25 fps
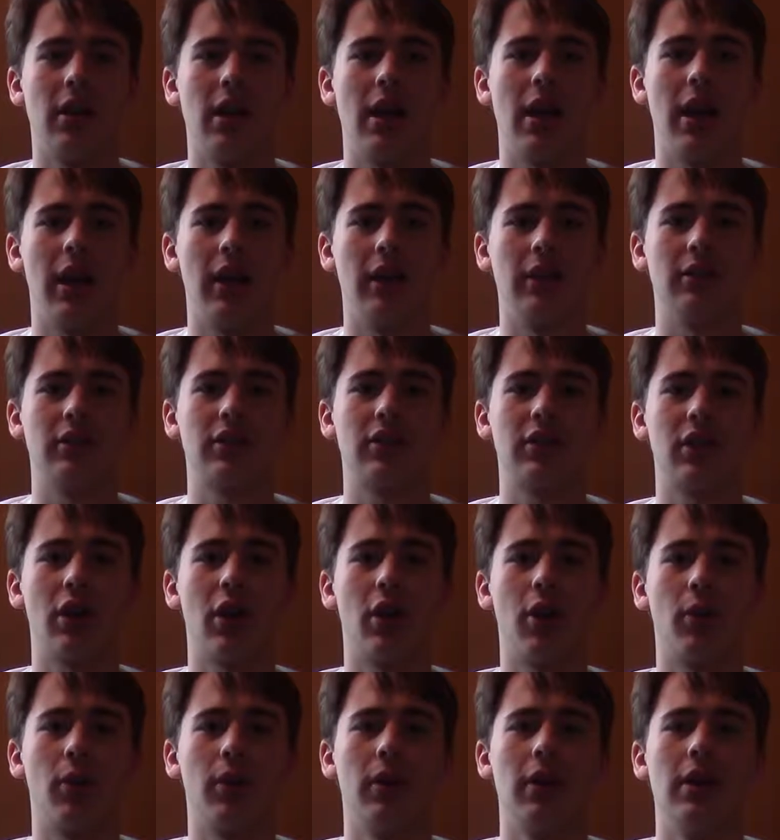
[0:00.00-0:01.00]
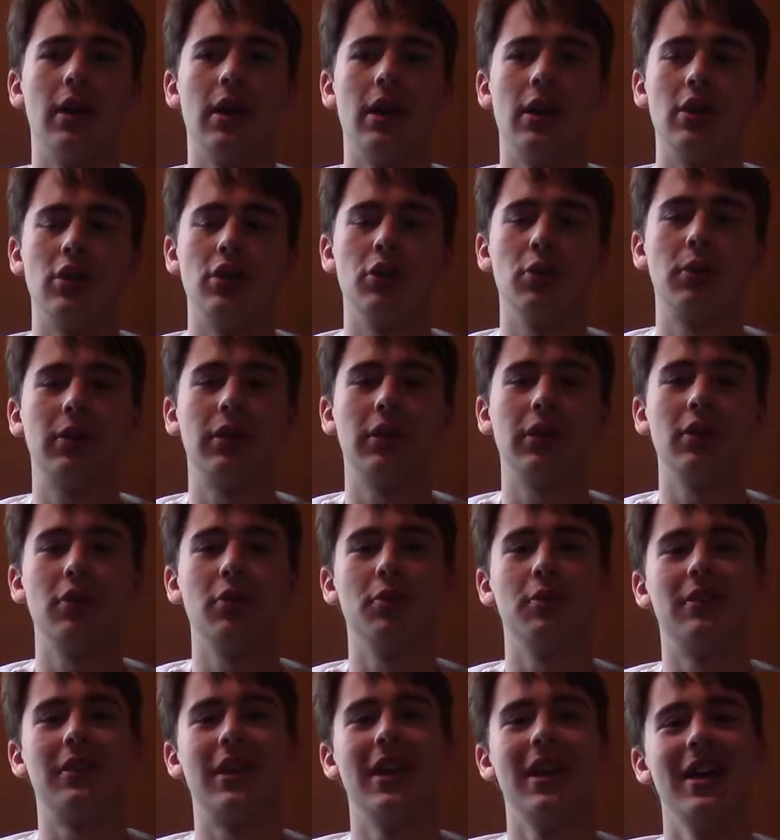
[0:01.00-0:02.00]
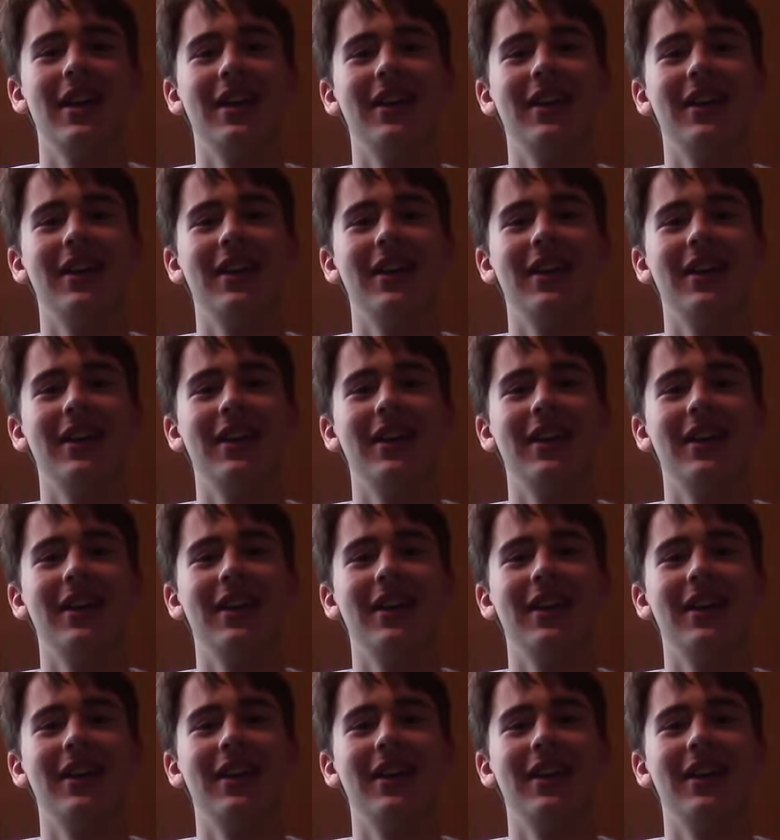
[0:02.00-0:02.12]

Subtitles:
And so you can use,